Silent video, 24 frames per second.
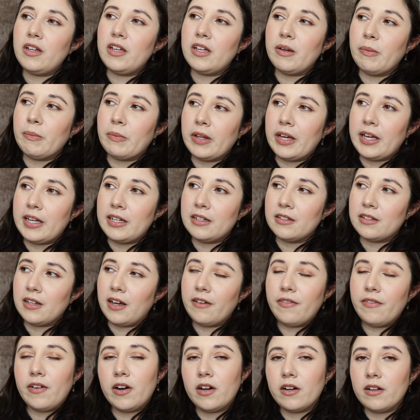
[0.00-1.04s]
complains.
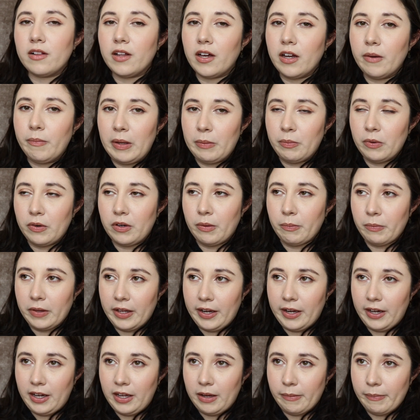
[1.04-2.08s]
I've heard a lot of people
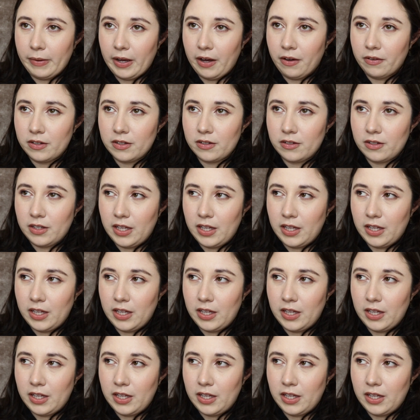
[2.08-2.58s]
complaining about